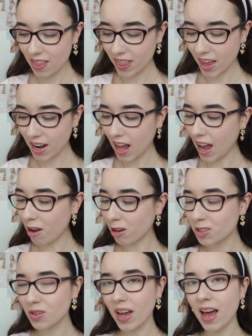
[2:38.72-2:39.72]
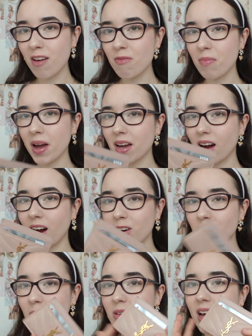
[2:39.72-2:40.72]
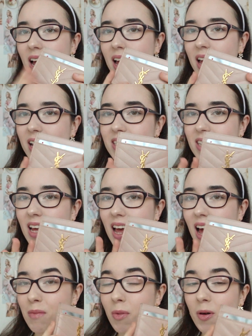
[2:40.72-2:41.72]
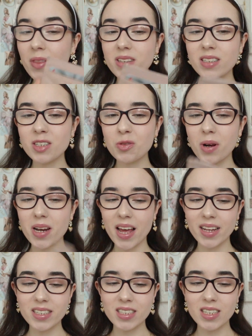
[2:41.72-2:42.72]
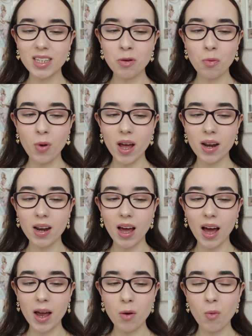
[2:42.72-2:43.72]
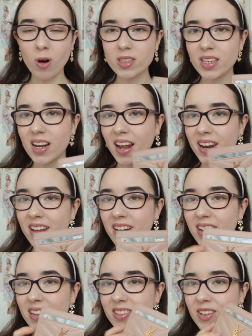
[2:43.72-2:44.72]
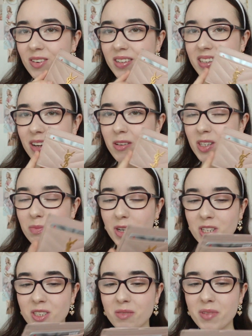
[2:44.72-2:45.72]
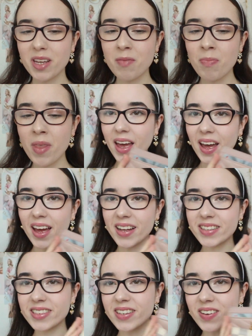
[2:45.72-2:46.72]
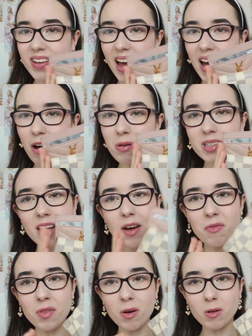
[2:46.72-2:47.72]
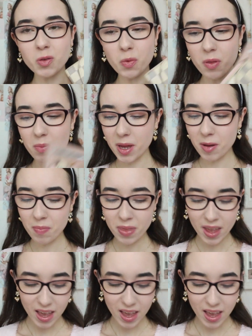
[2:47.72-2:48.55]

then I also have my card holder, and I bought this in 2018 when I was in London, so it's like really special to me. And so yeah, I always have those with me.